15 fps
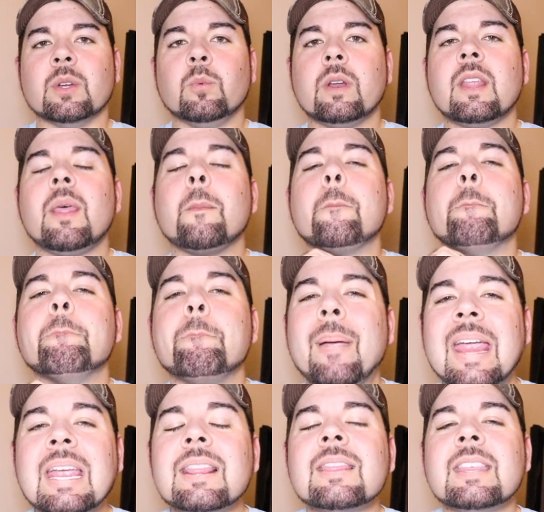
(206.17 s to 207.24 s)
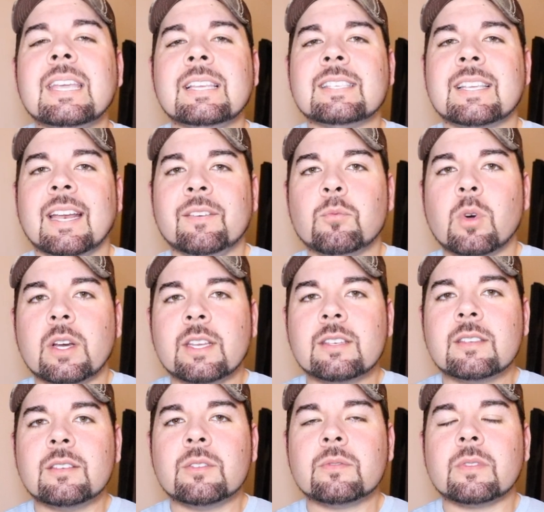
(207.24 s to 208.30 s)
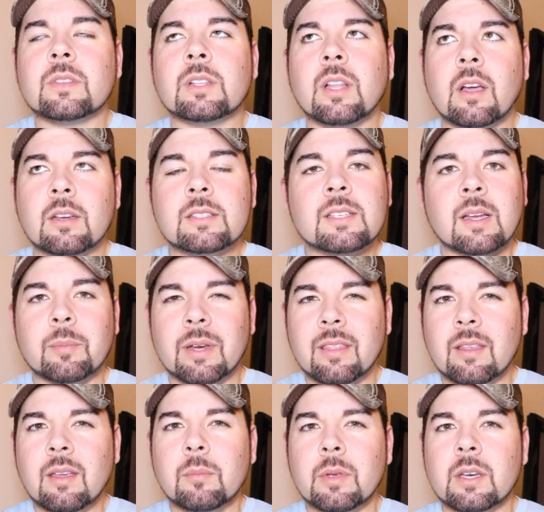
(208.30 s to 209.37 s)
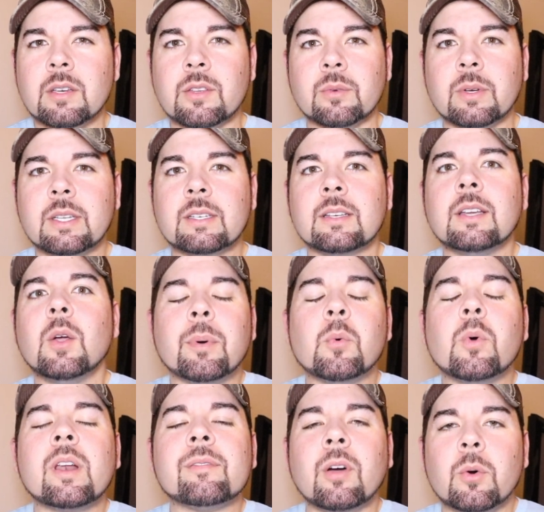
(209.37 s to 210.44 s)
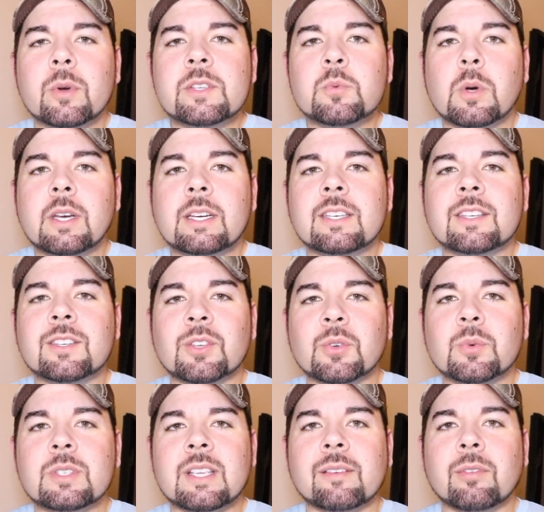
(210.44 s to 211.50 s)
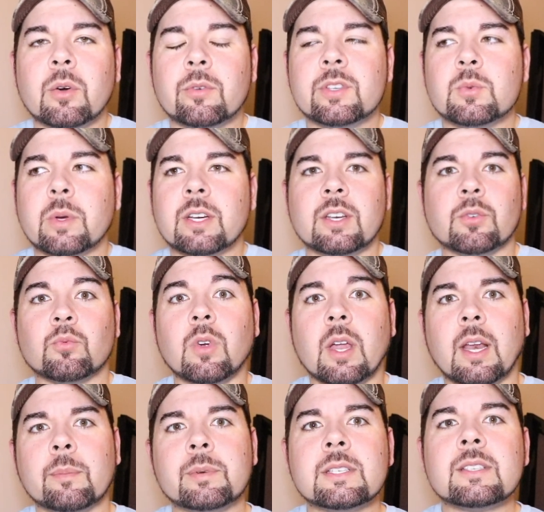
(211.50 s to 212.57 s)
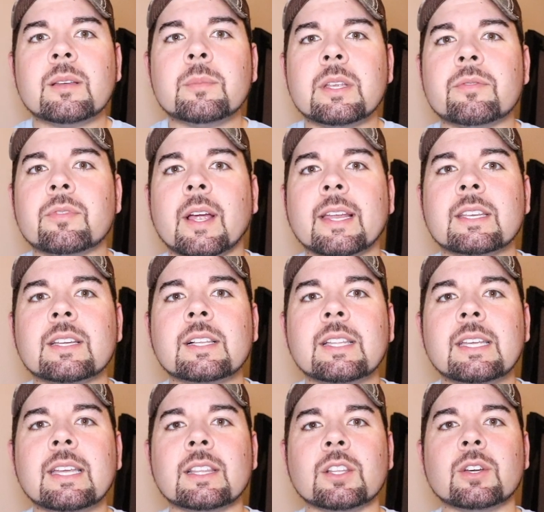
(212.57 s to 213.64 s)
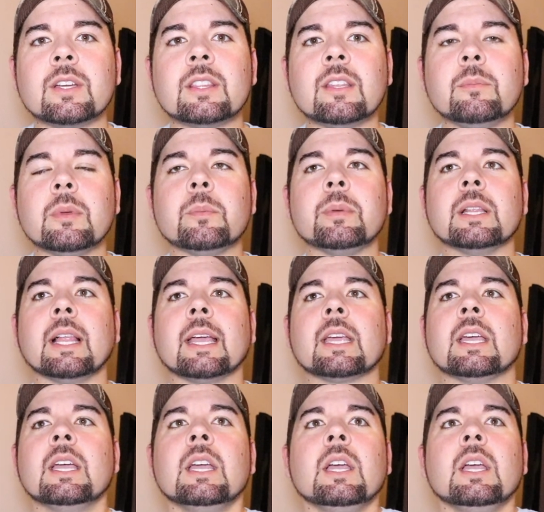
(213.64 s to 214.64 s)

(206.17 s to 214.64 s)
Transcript: One of the main things that I've wanted to do for the longest time, and I think I'm gonna do it, but what I've always wanted to do was I've always wanted to run up to somebody frantically and look at them and be like,